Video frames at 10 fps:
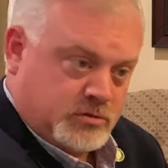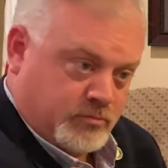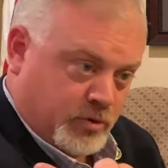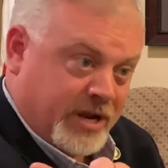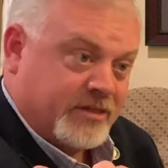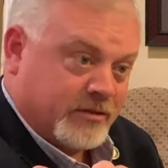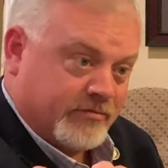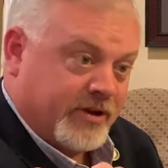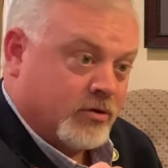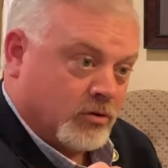break the
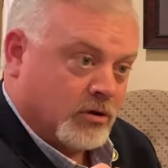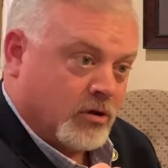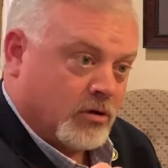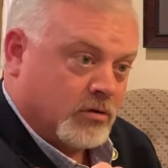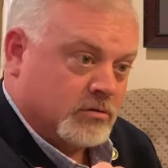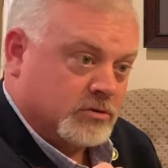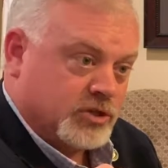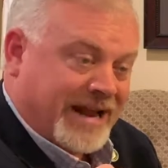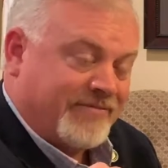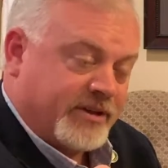federal law,
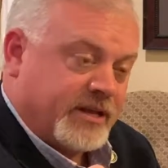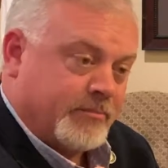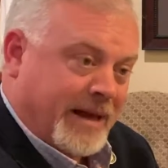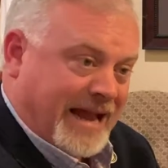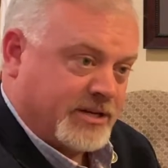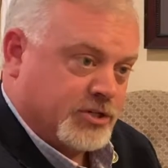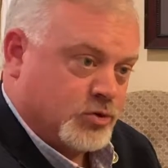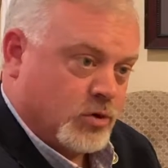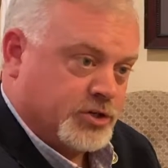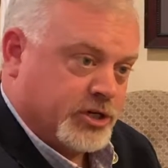traffic it back to
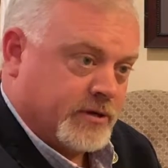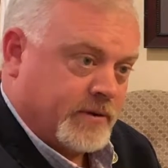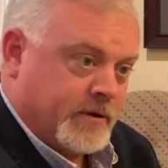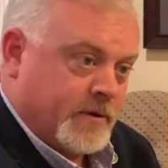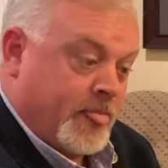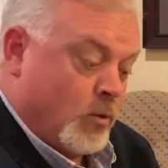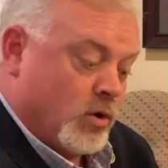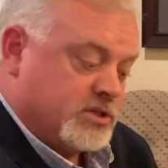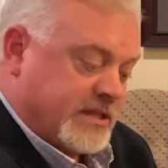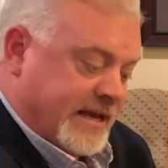Georgia.
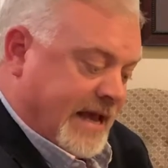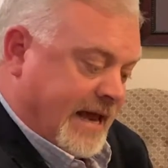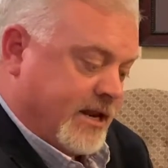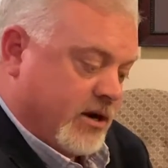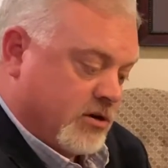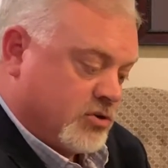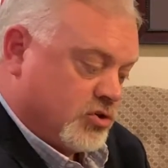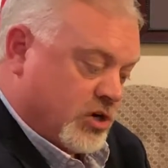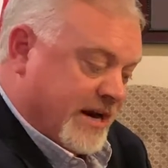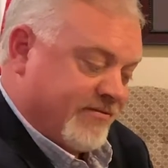Once they got here,
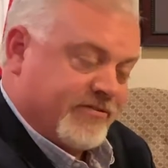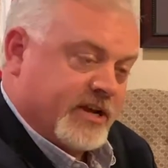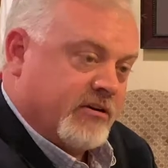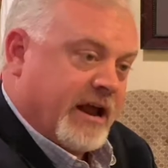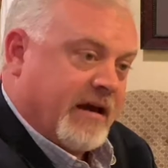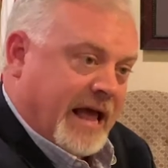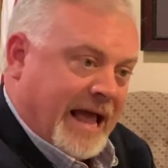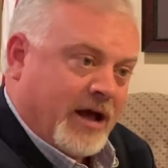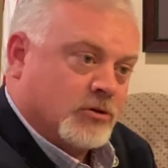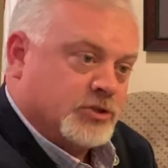try to figure out
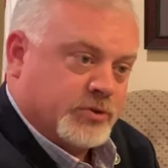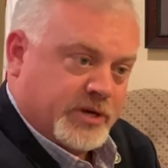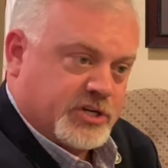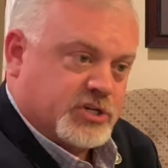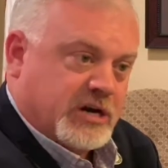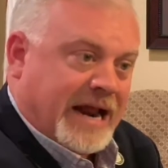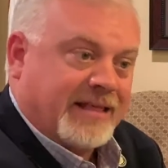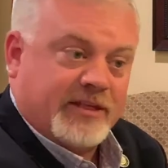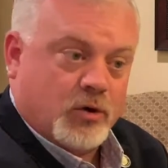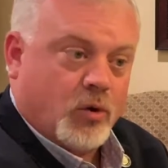how to
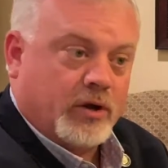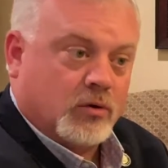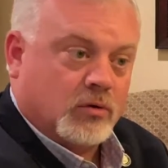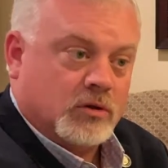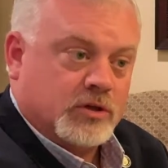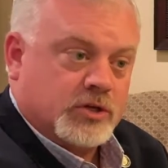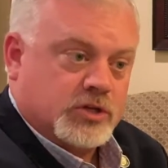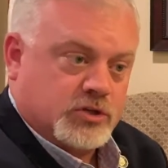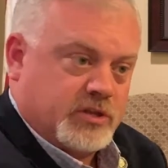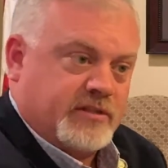extract the oil
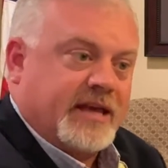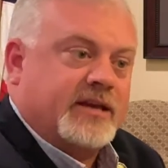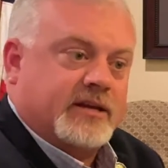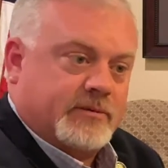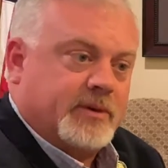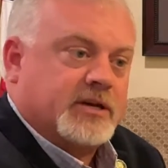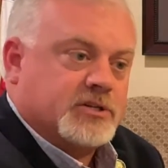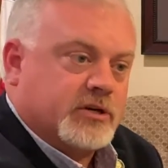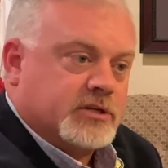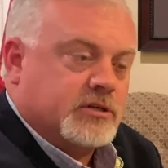so that they could
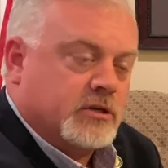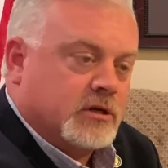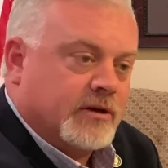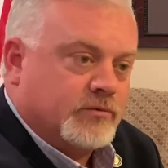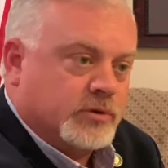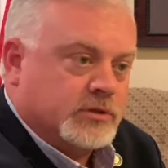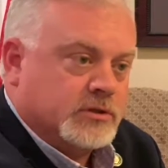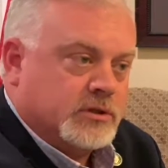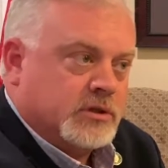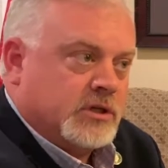administer it to their loved one.
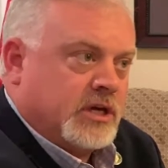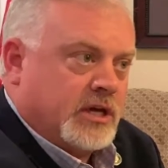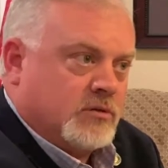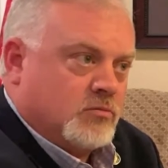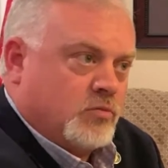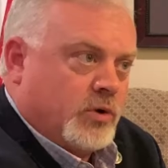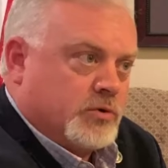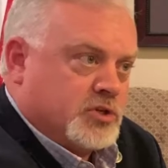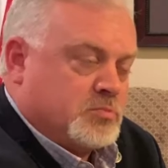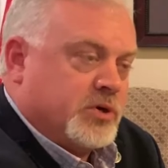And we were
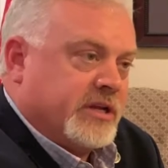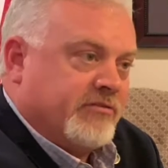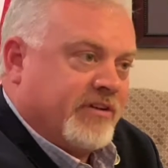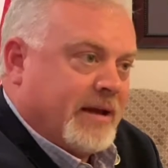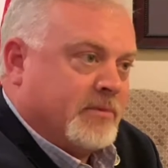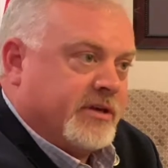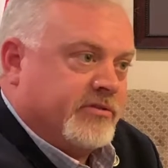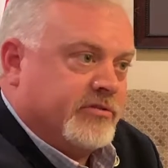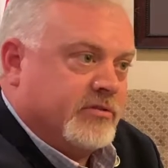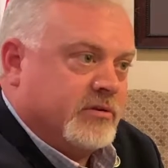just putting
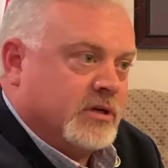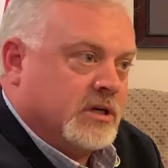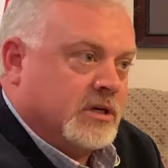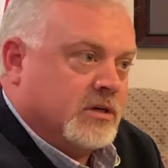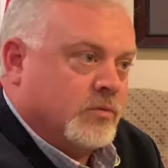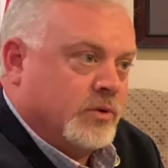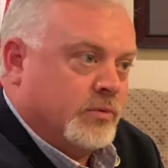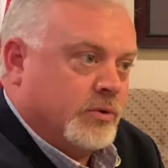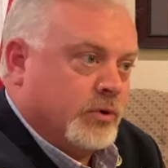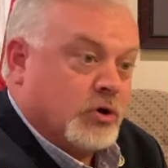families,
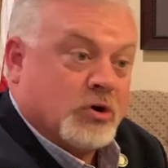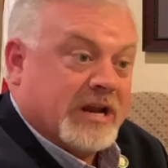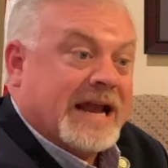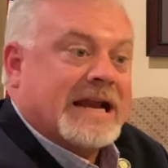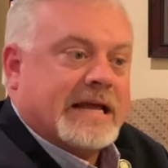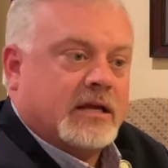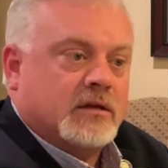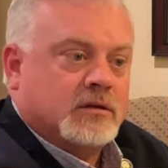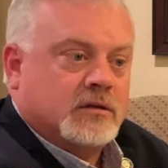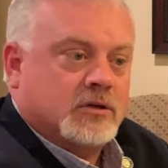we were creating
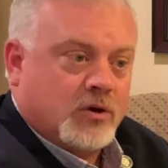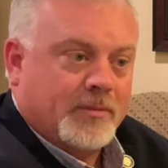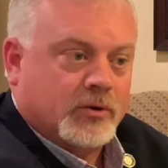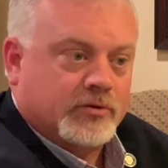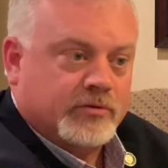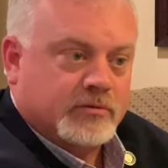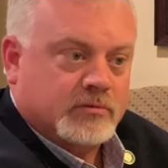criminals.